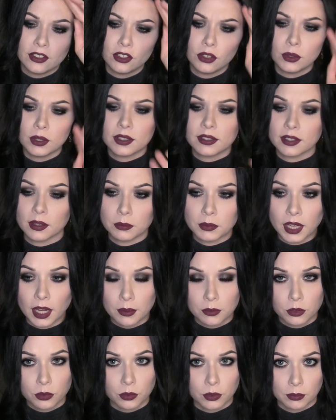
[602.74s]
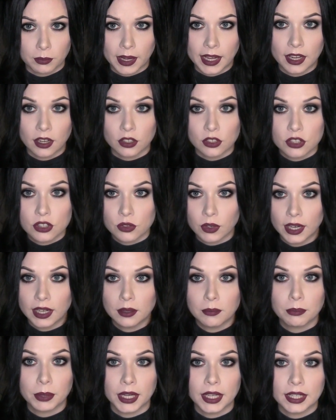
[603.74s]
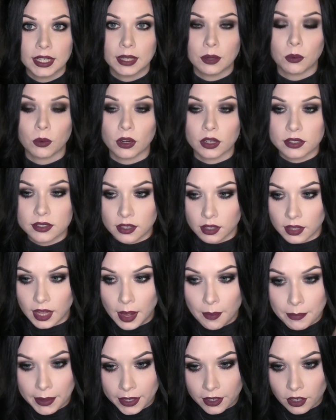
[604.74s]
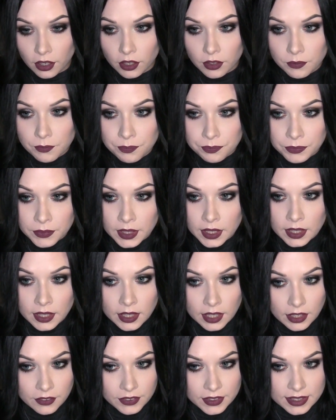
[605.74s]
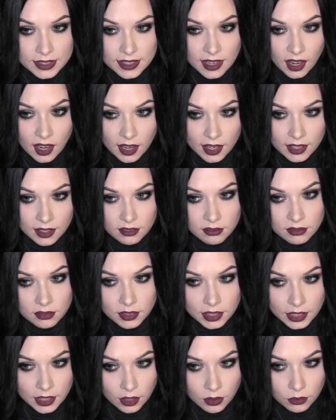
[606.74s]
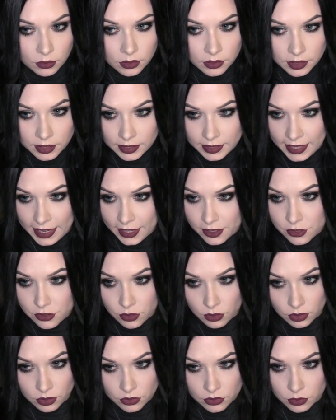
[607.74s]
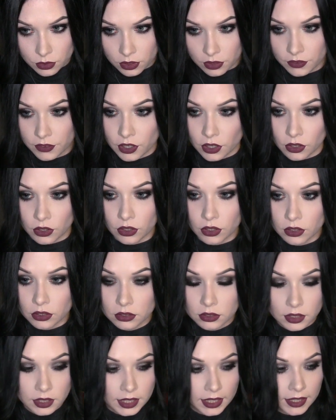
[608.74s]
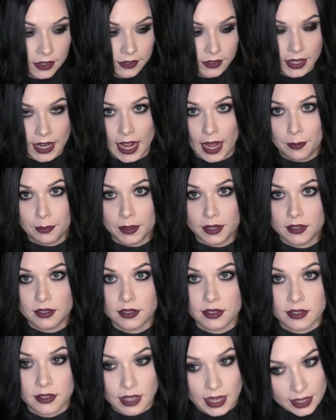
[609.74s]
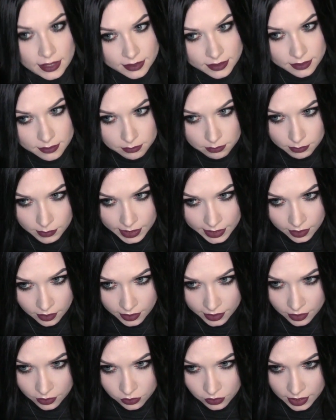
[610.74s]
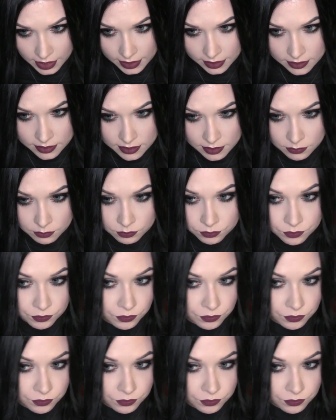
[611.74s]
do it sometimes when my hair is straight, but it works a lot better if it's got, you know, the natural sort of curl that happens as my hair air dries.